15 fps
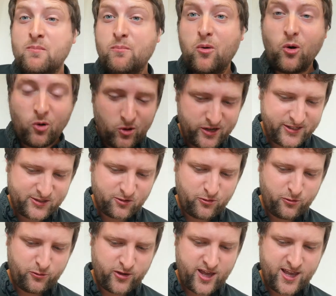Poor little
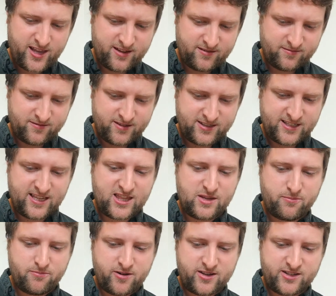thing, said the
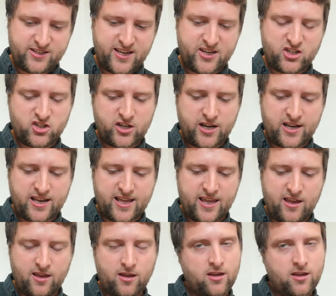princess gently.